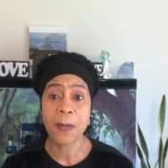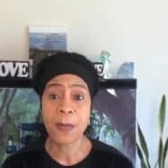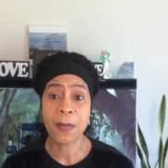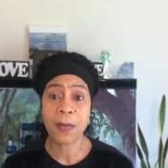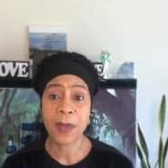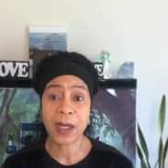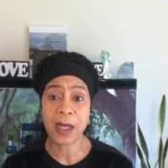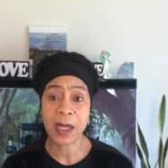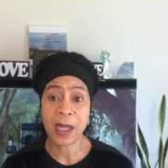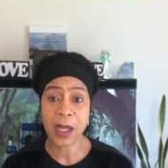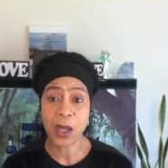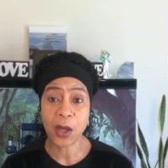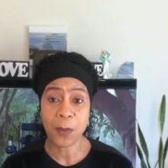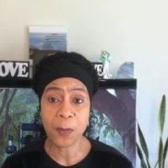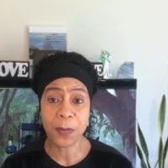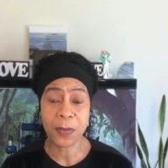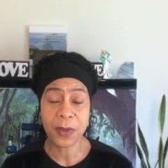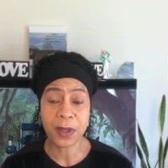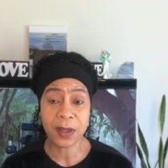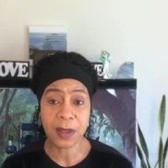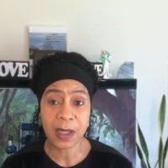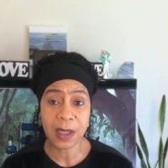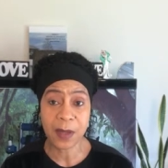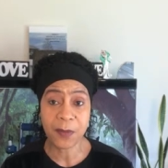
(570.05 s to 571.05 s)
They help the
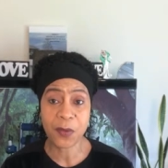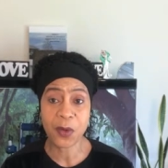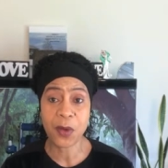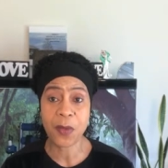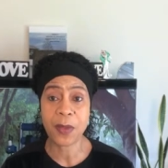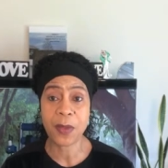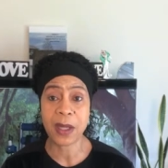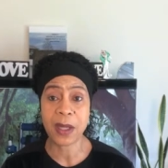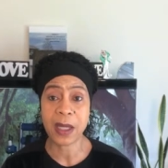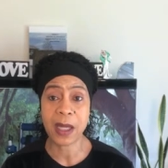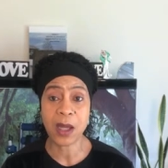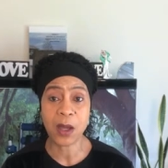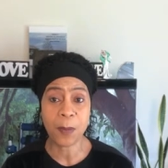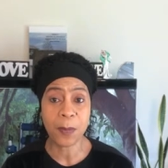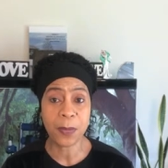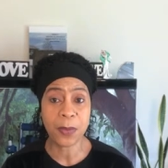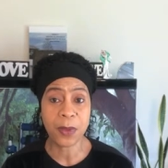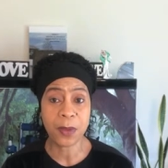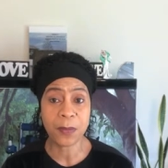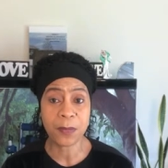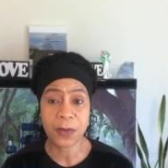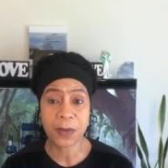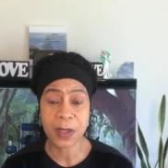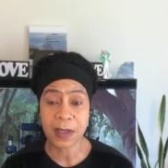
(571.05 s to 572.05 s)
liver, they help
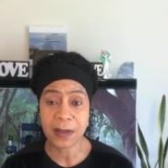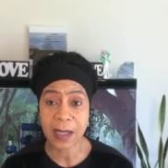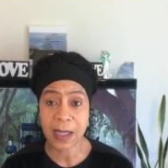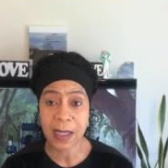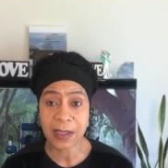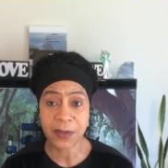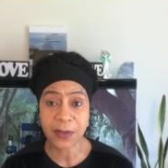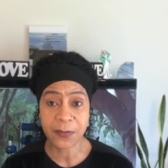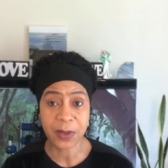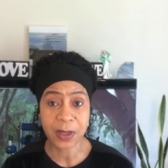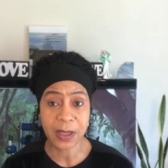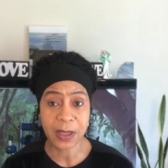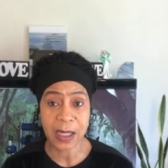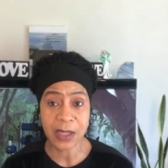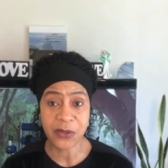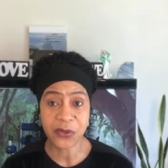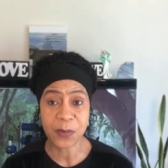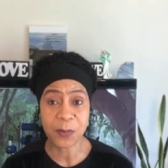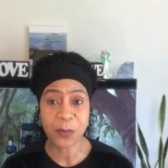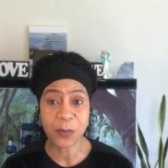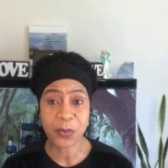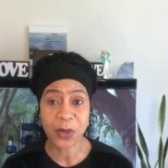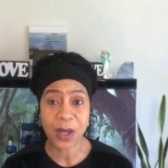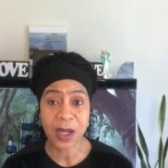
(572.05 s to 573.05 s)
the detoxification
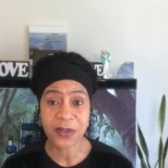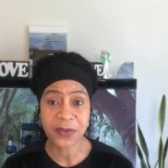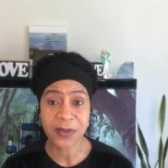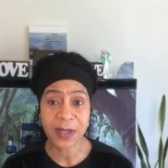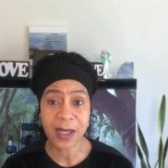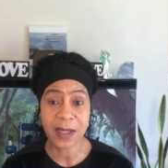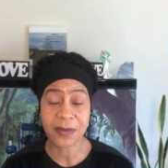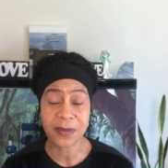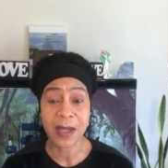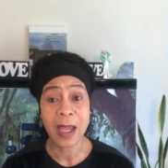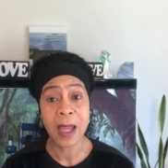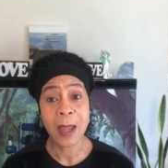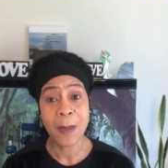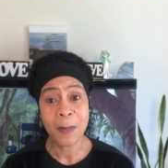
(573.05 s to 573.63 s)
process.